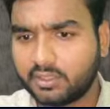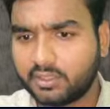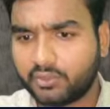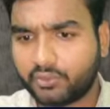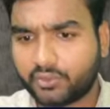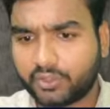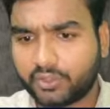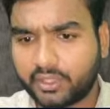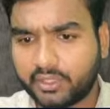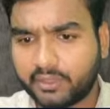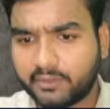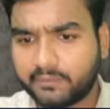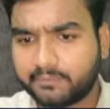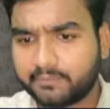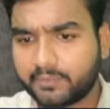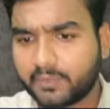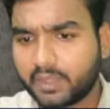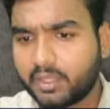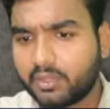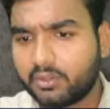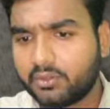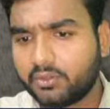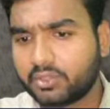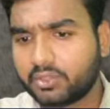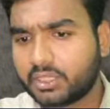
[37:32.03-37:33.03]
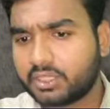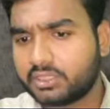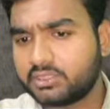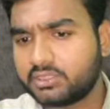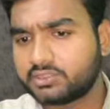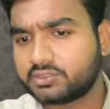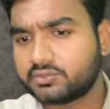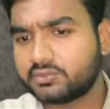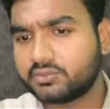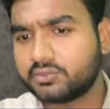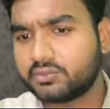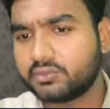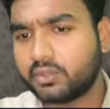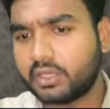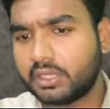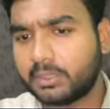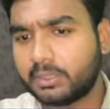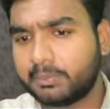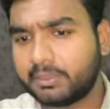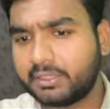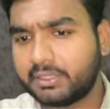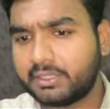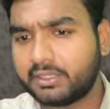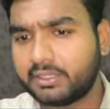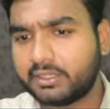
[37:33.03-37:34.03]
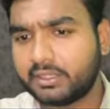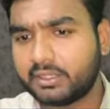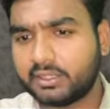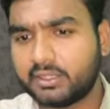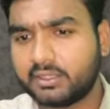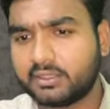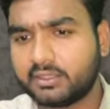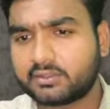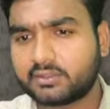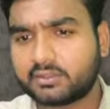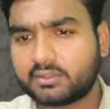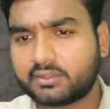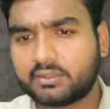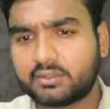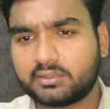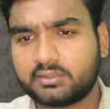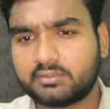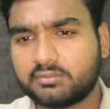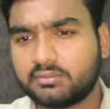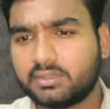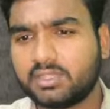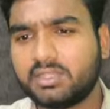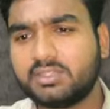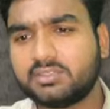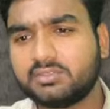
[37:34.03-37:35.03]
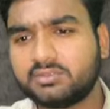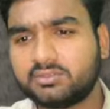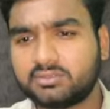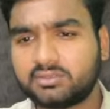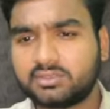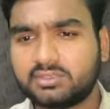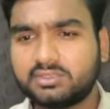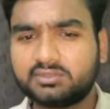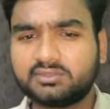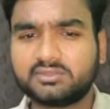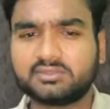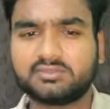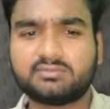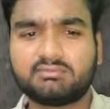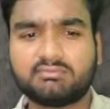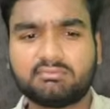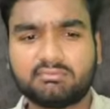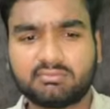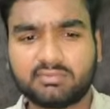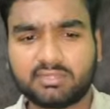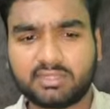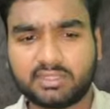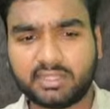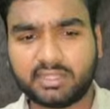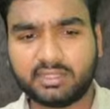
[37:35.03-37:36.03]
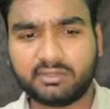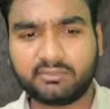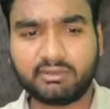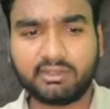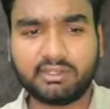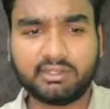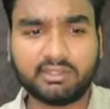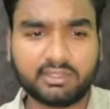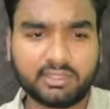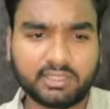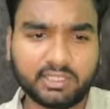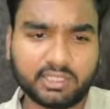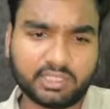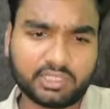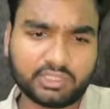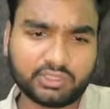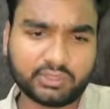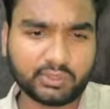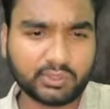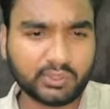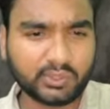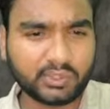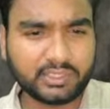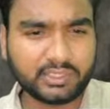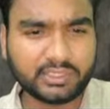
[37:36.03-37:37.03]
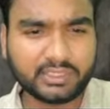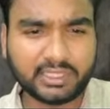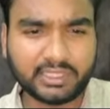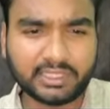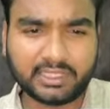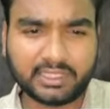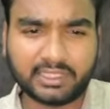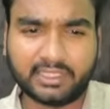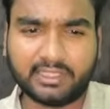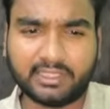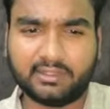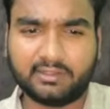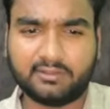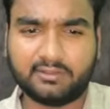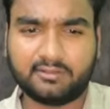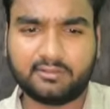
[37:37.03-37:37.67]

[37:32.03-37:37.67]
Okay, you can just view IP details. You can just it will show you in detail.